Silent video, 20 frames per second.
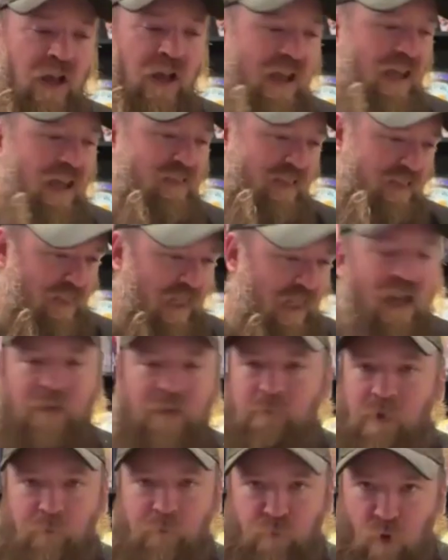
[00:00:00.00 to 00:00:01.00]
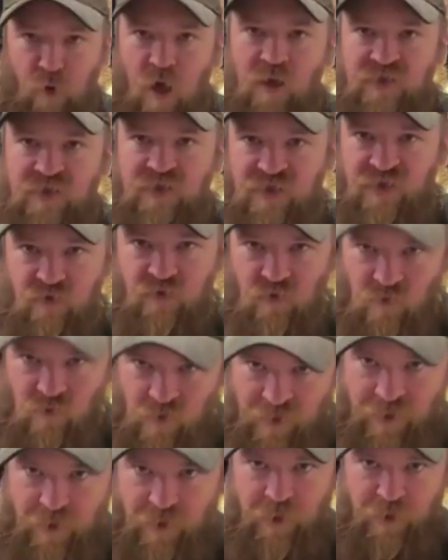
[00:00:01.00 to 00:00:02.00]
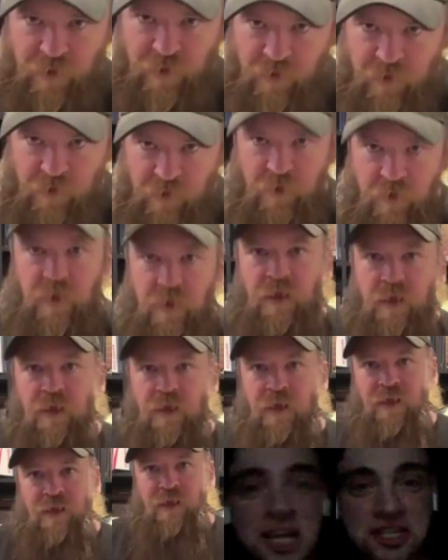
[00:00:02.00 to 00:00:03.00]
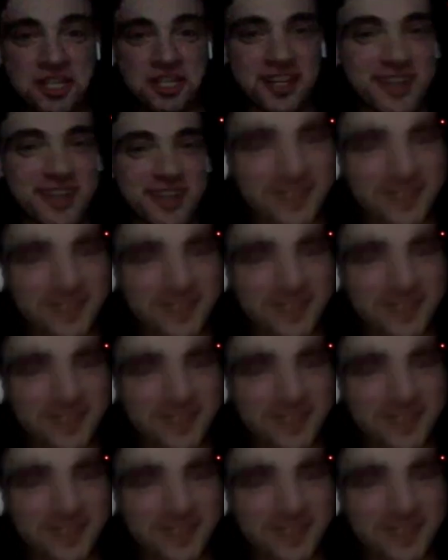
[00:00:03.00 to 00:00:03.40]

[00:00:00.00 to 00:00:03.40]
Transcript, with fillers: at the time, but Bronson Reed. A legend.